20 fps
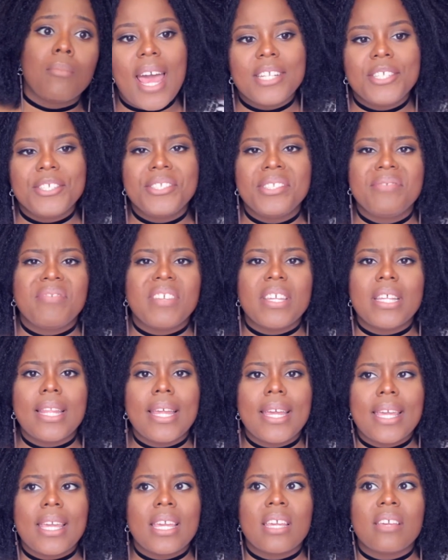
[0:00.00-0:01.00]
I just feel
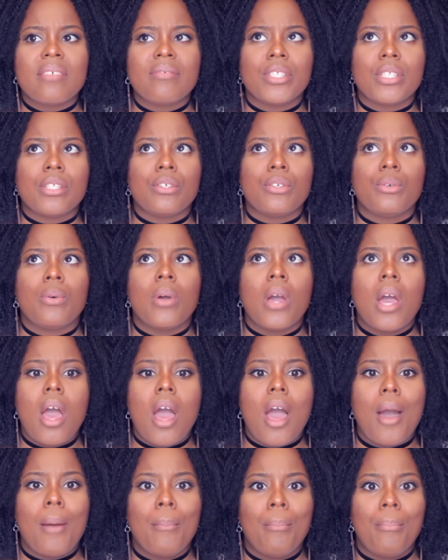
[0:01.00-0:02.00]
like it gives you
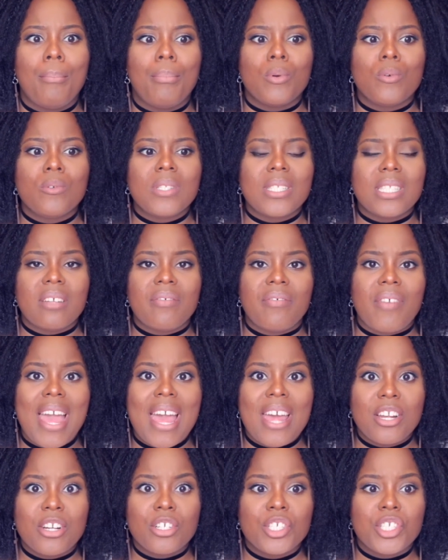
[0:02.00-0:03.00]
a boost of
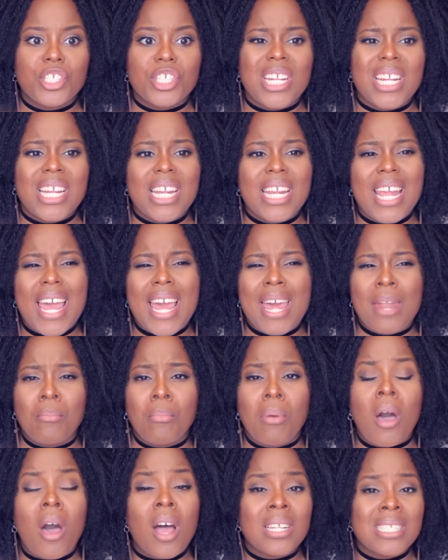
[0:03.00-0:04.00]
energy and
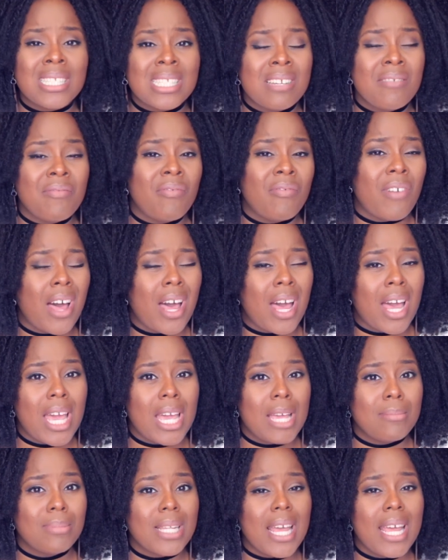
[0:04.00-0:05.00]
positive
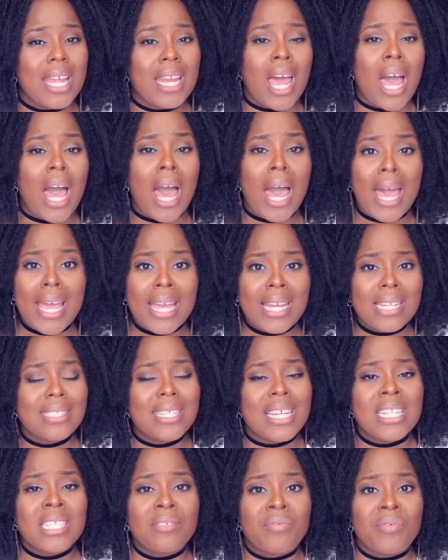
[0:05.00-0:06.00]
vibes, and I
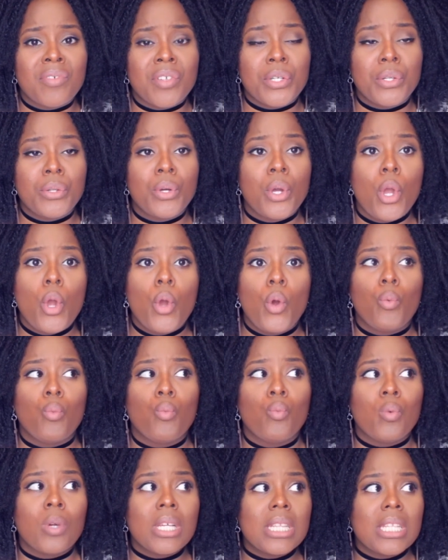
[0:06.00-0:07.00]
tend to feel
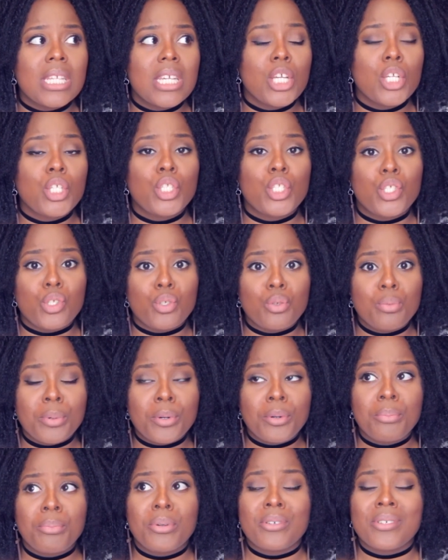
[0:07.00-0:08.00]
really
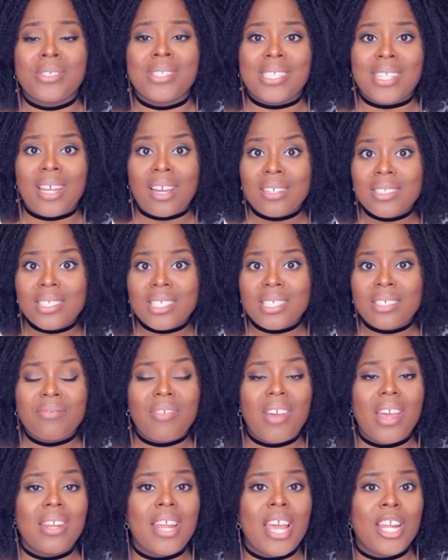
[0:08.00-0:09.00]
super
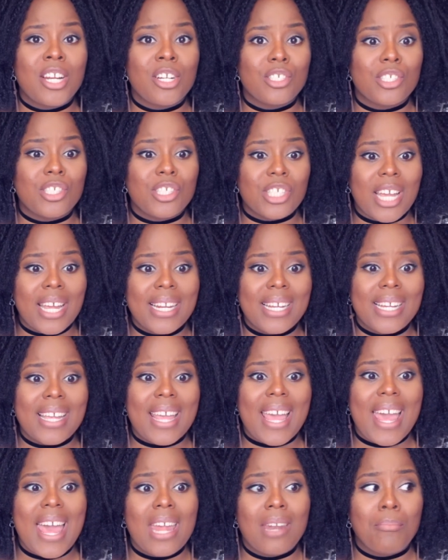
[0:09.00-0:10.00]
productive and
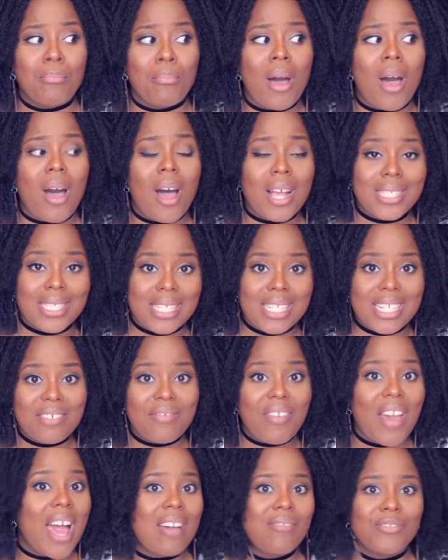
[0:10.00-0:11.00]
energetic and
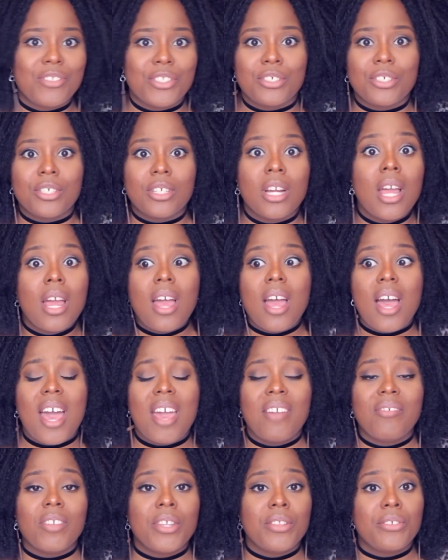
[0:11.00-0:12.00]
positive after
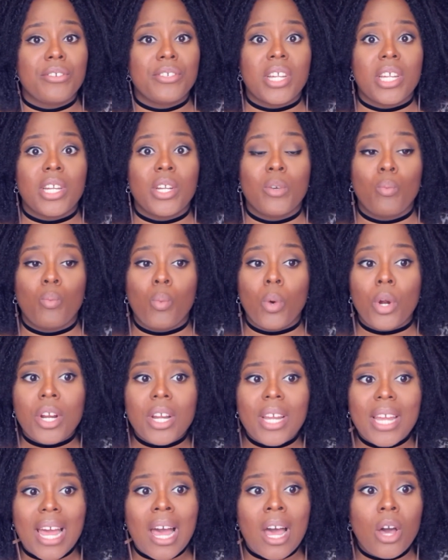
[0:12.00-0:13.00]
I've either done a
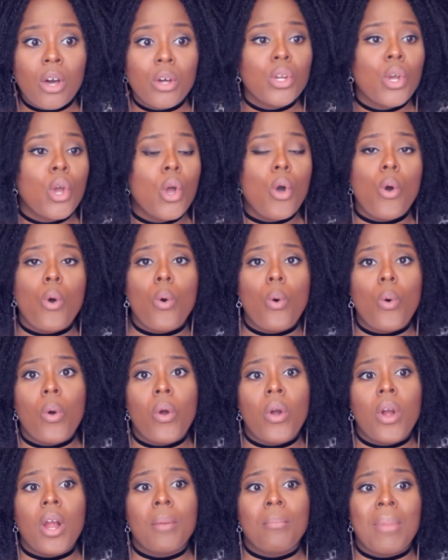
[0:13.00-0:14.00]
workout
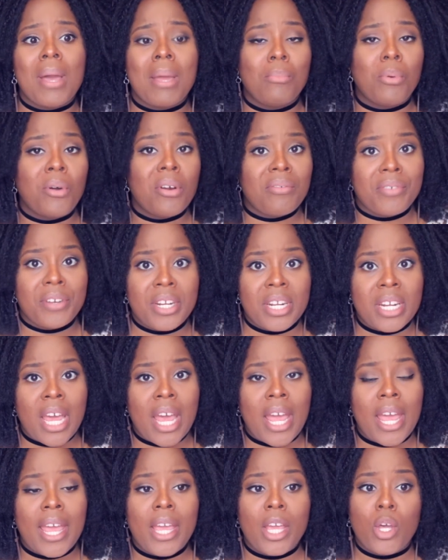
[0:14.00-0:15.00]
or my boyfriend and
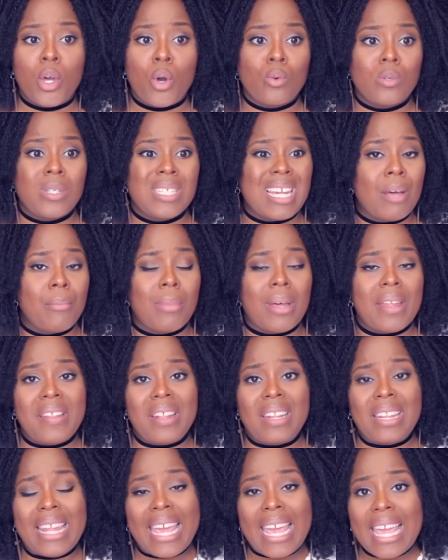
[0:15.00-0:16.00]
I go down by
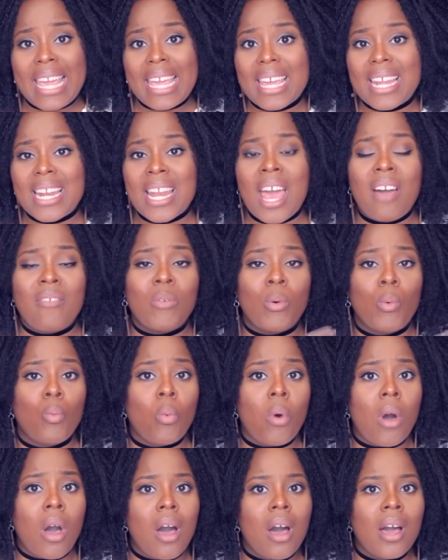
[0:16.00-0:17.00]
the lake and have a
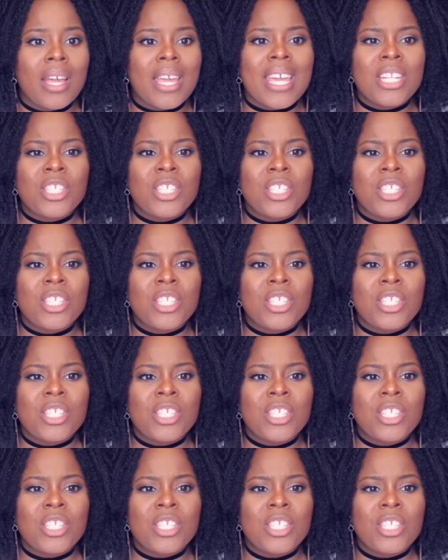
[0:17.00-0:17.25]
walk.